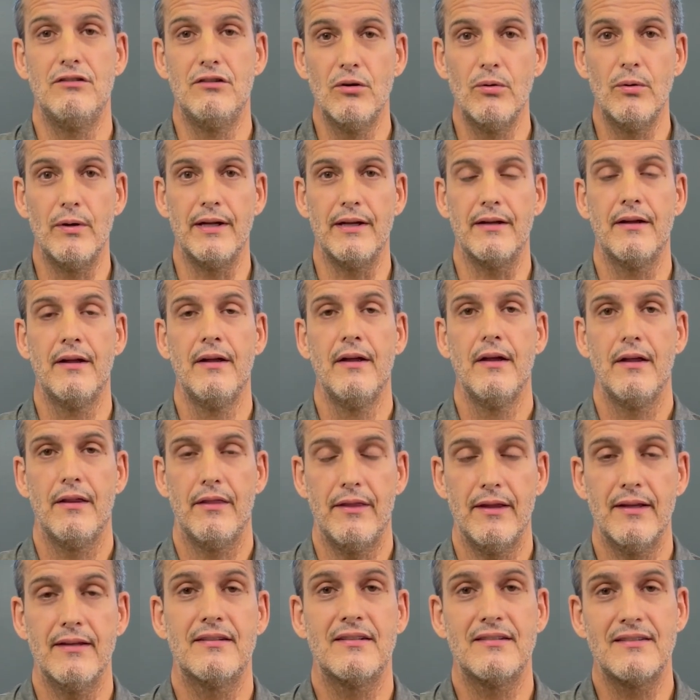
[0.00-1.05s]
doing
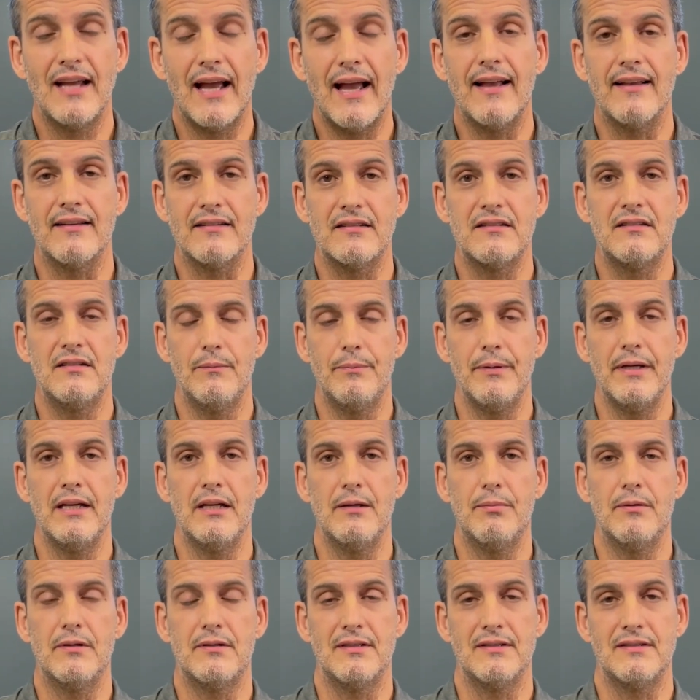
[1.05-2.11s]
this test to be
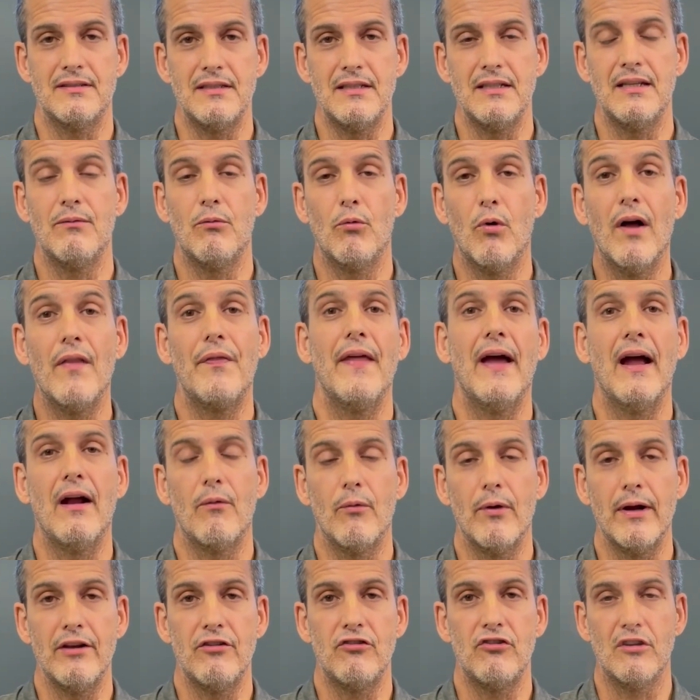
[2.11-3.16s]
able to see what that
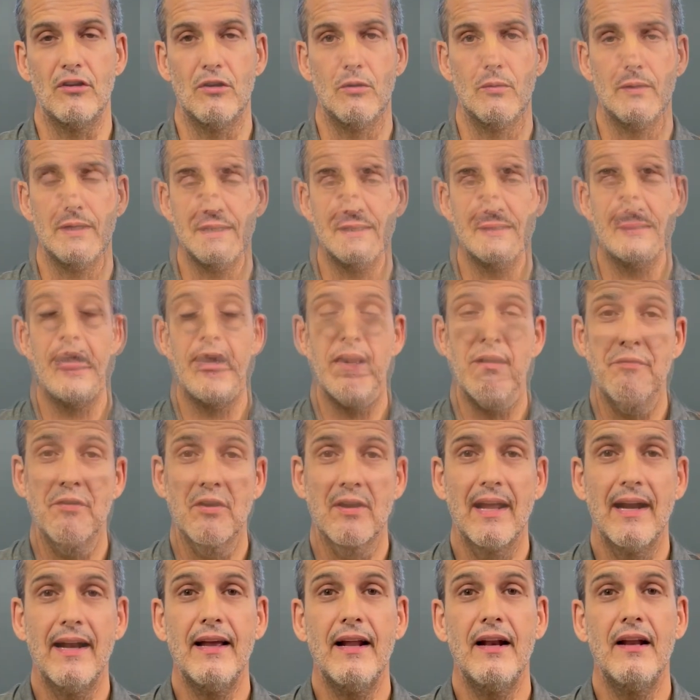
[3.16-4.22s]
ratio is. Hey, if you're
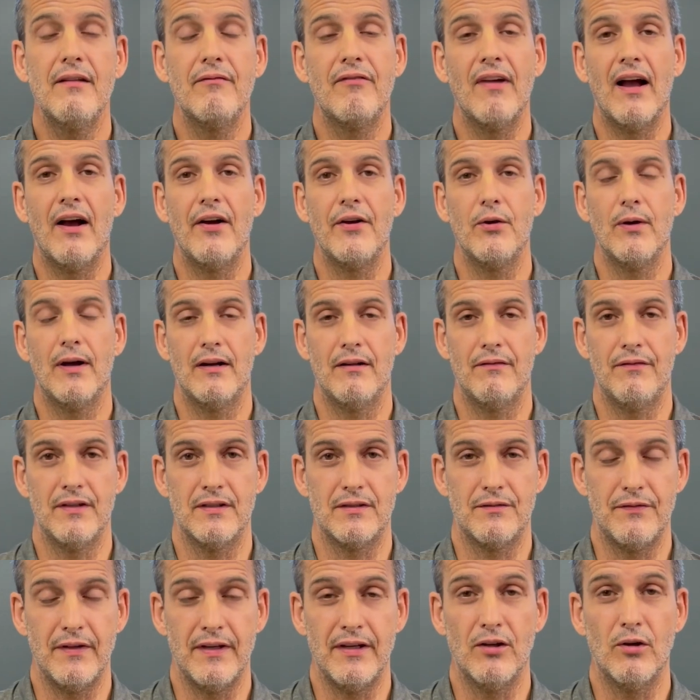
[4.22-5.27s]
getting any value out of this
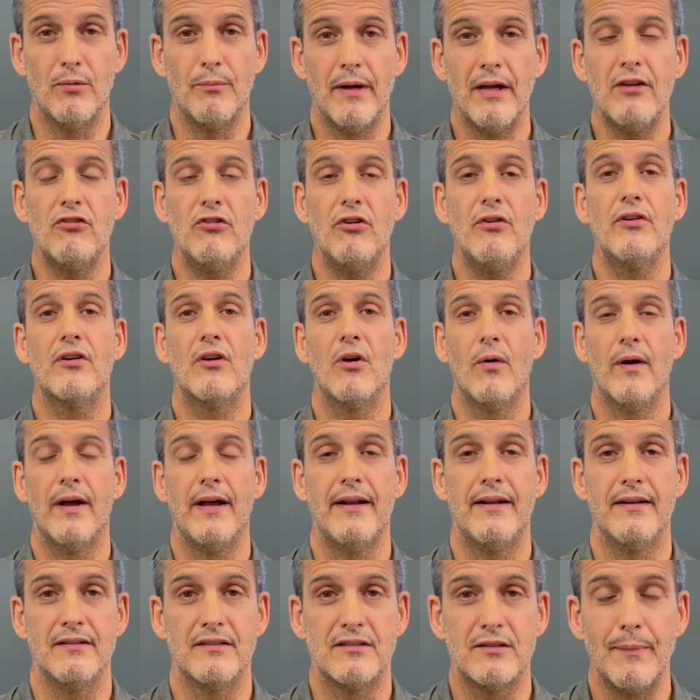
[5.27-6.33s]
video, make sure you go ahead
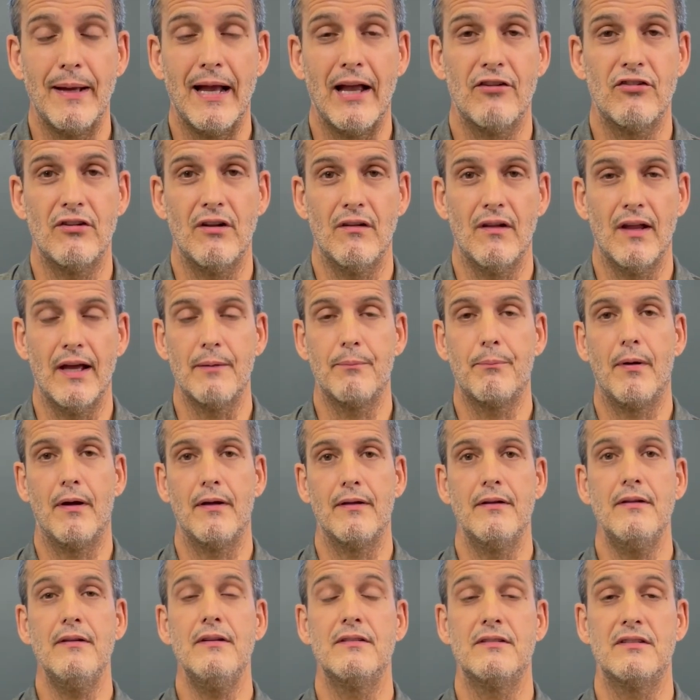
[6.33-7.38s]
and smash the like
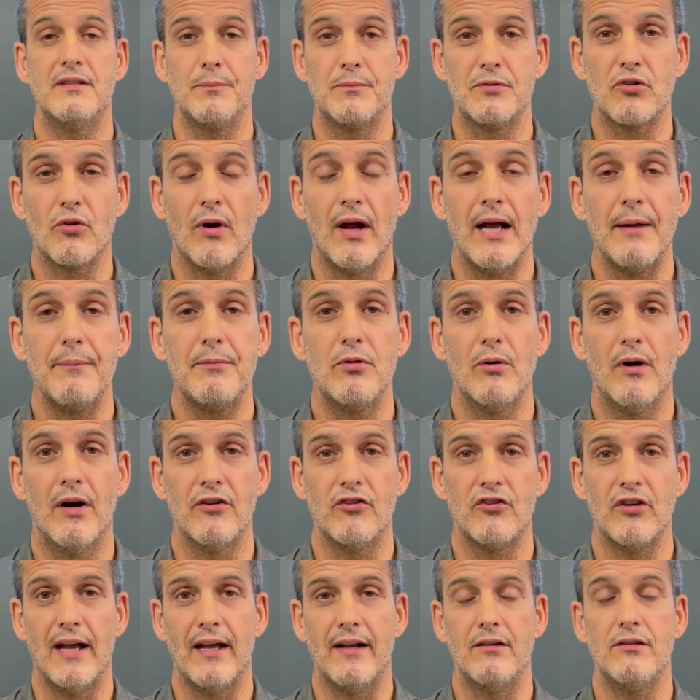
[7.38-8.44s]
button and subscribe to our
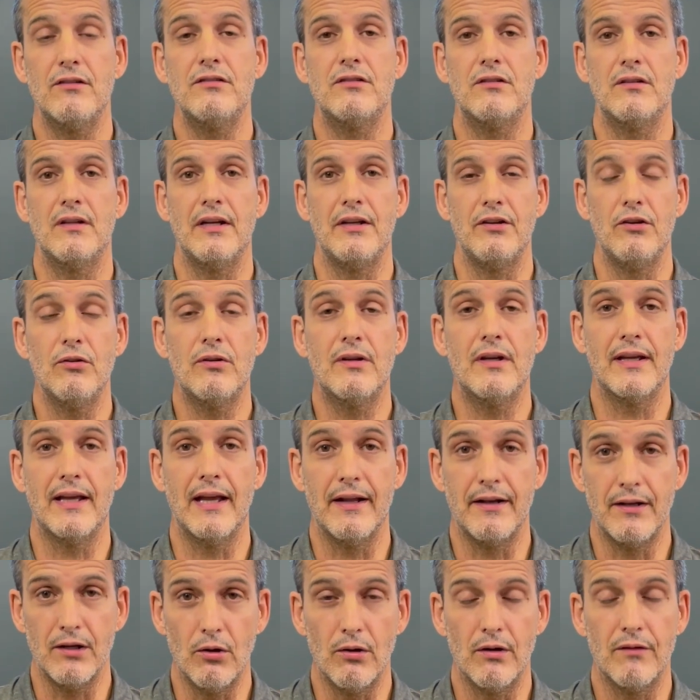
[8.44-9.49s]
channel so that you can
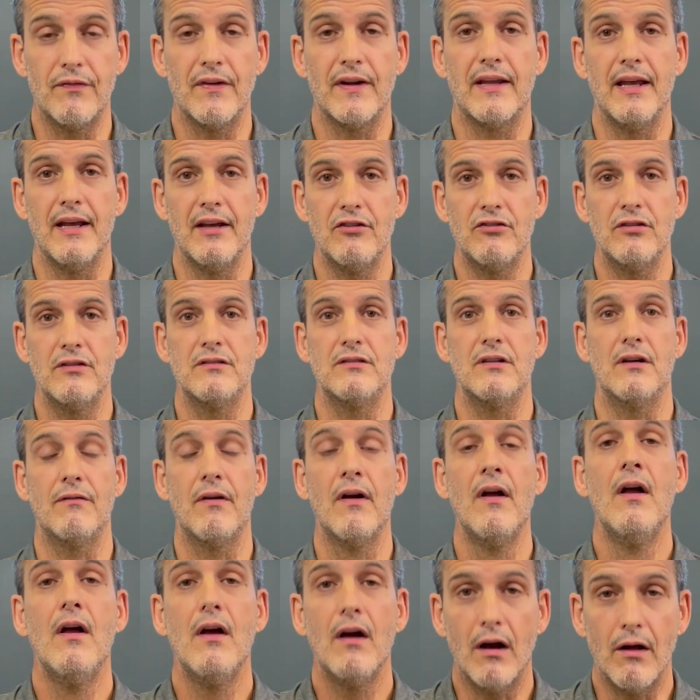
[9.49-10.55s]
get notifications of
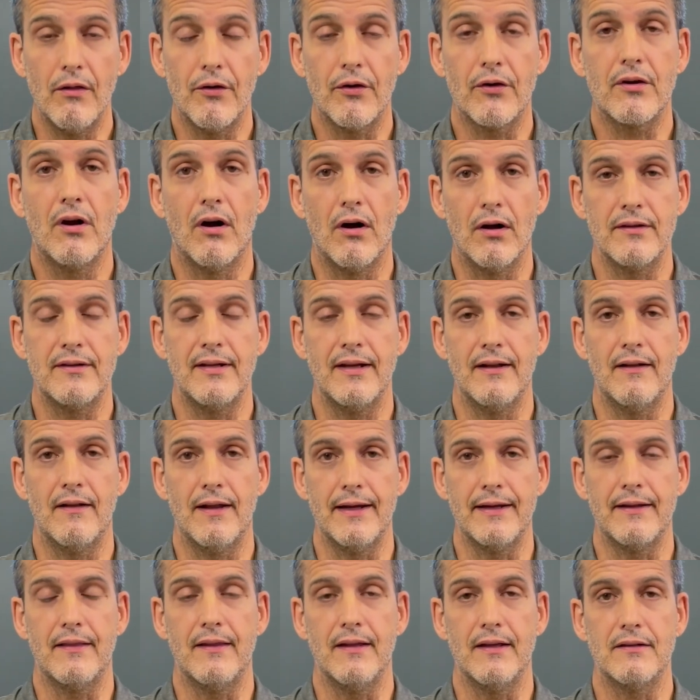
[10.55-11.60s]
other content
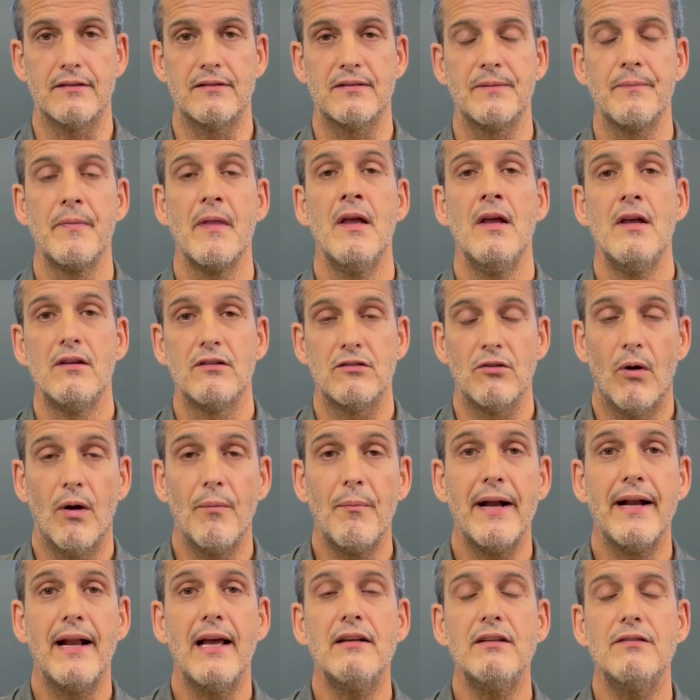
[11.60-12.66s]
like this. So on my
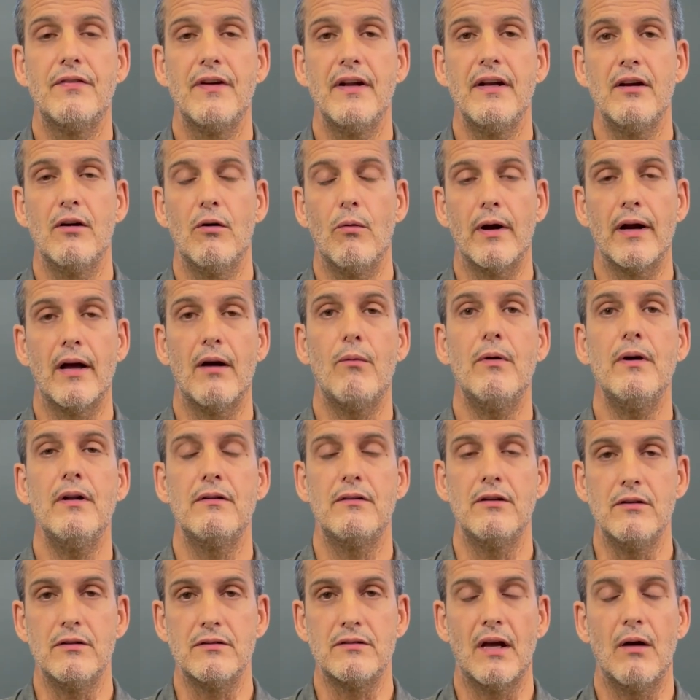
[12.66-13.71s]
next video, what I want to
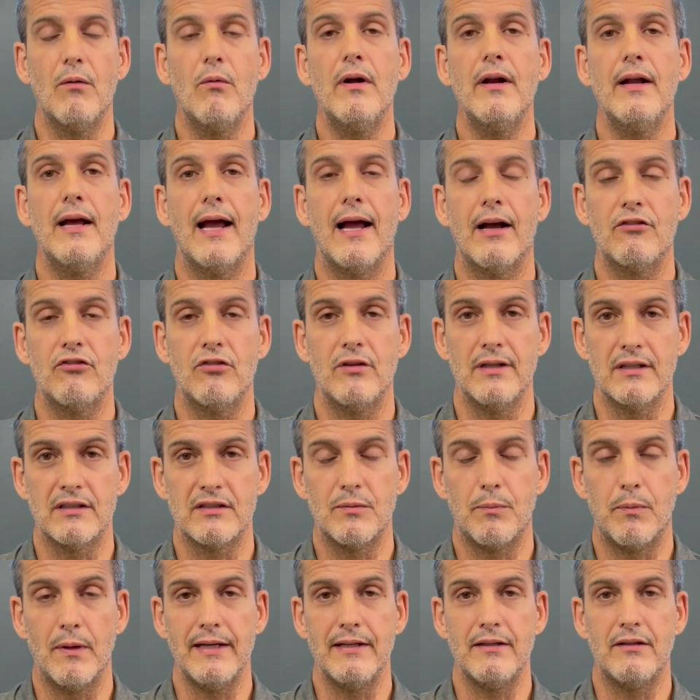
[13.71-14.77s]
do is I want to actually
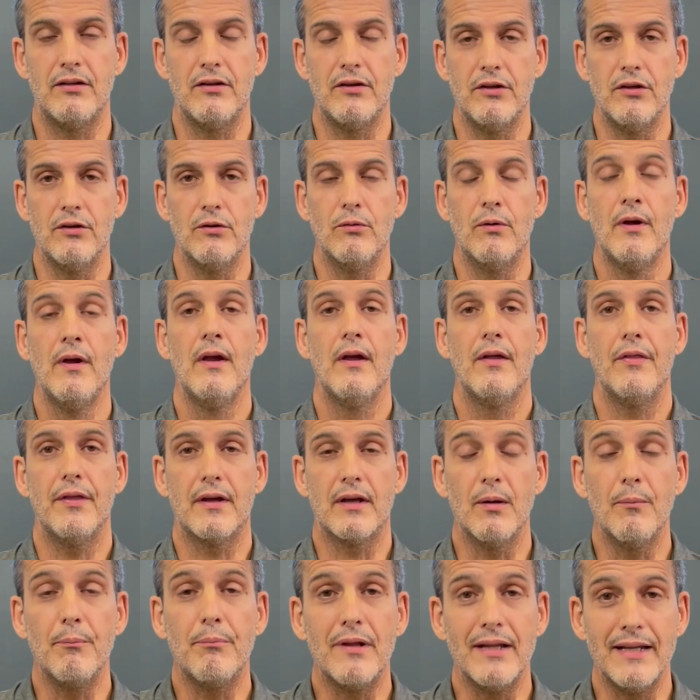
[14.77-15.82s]
explain to you the
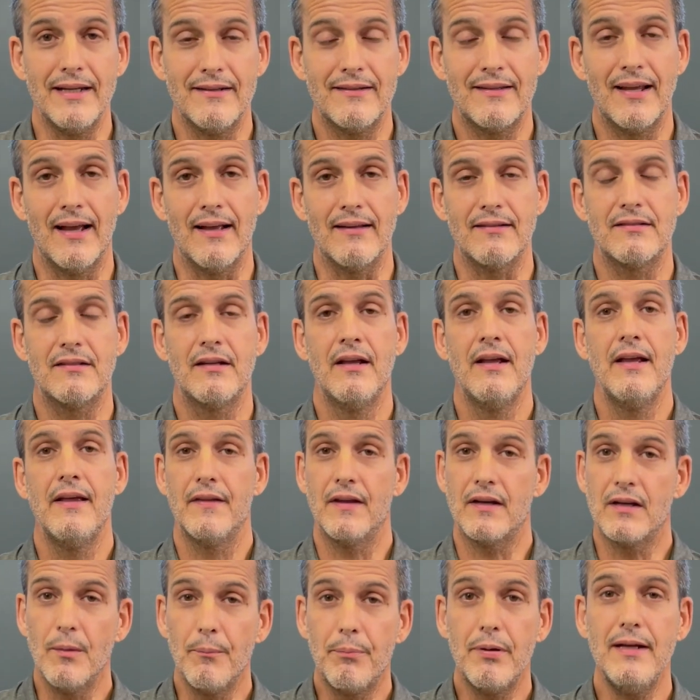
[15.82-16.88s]
complete test. The
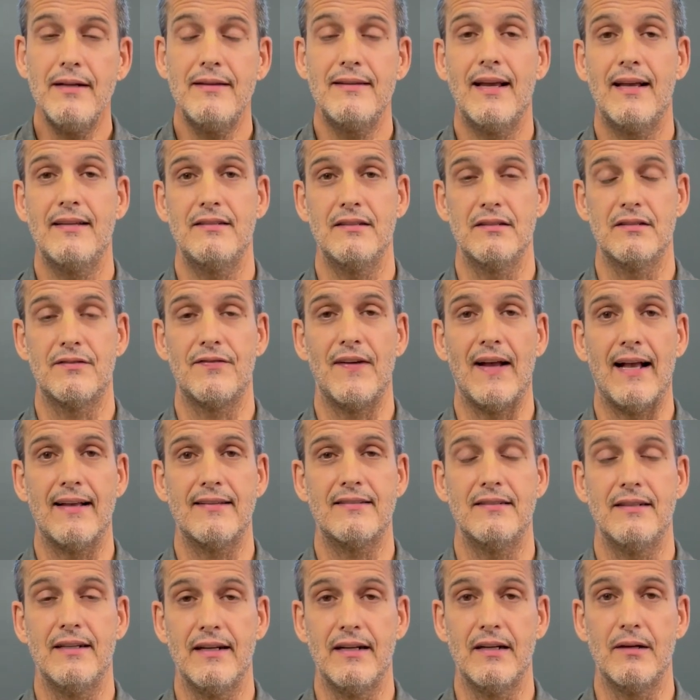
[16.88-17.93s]
complete test is
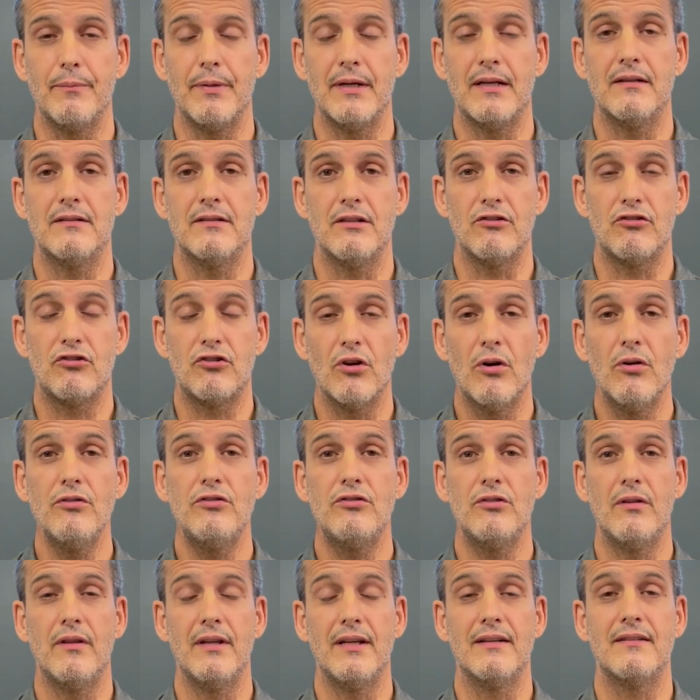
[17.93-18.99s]
fascinating because it shows
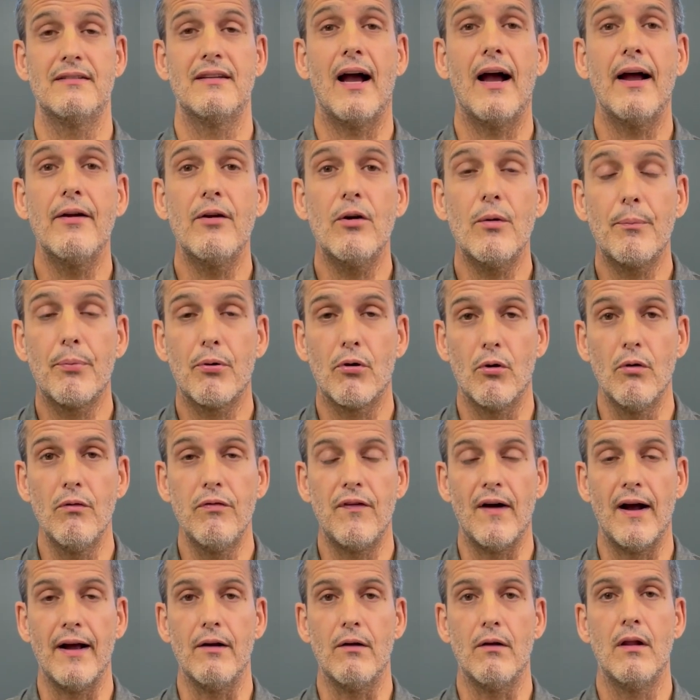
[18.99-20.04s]
you the entire
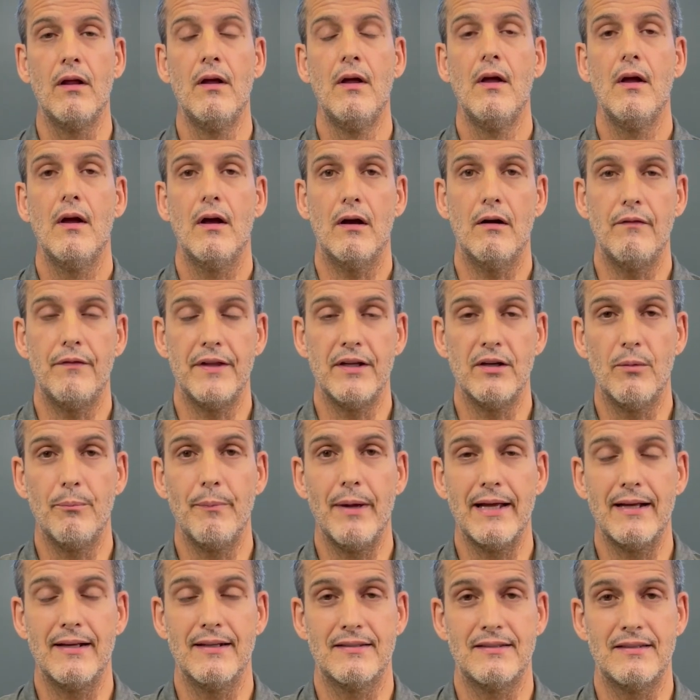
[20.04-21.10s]
profile of the
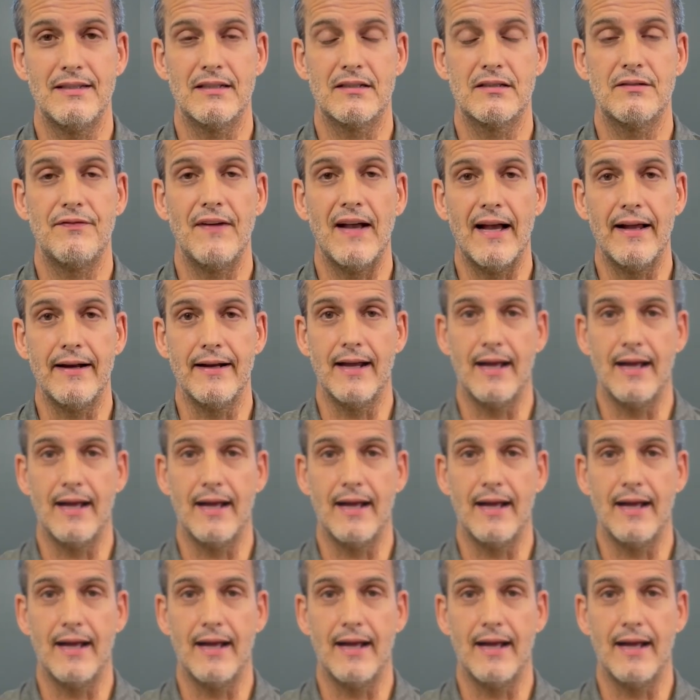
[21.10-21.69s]
omega-6 fatty